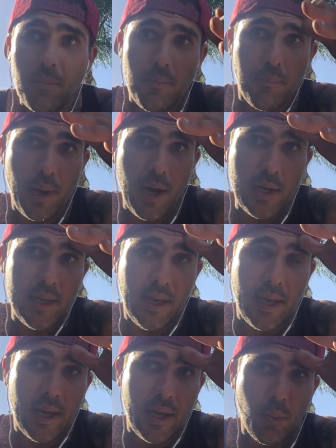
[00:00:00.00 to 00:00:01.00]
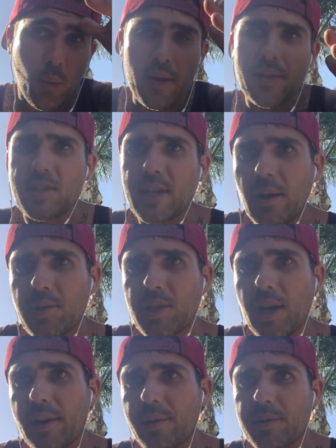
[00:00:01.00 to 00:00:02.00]
bunk, and one of the
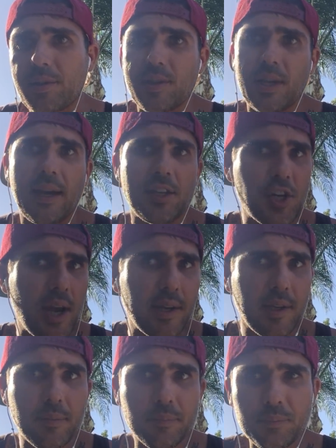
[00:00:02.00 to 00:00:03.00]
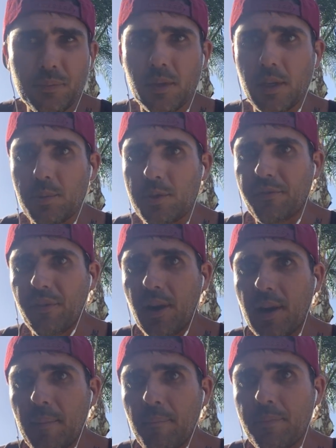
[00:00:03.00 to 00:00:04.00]
Southsiders, this guy, Chenny, he was
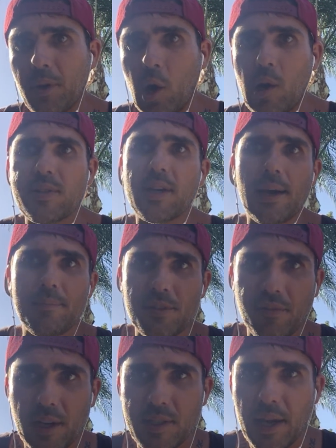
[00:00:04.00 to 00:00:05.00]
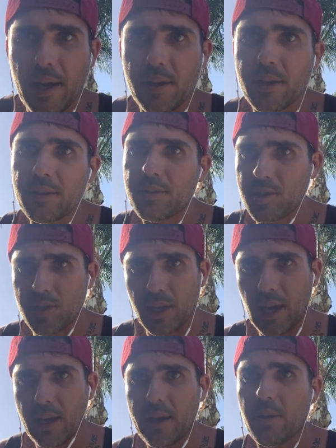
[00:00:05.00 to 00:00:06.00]
from Hard Times Fontana, which is a
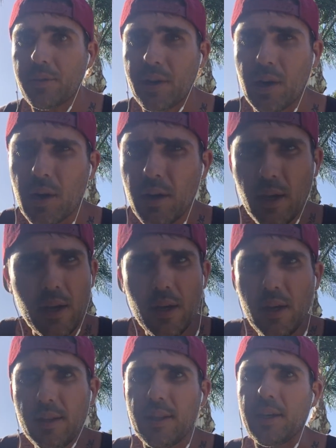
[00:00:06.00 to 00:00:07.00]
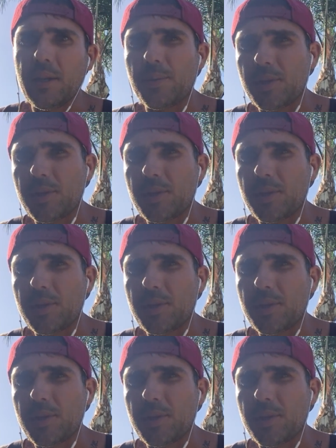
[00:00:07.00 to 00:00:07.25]
gang out there. I think he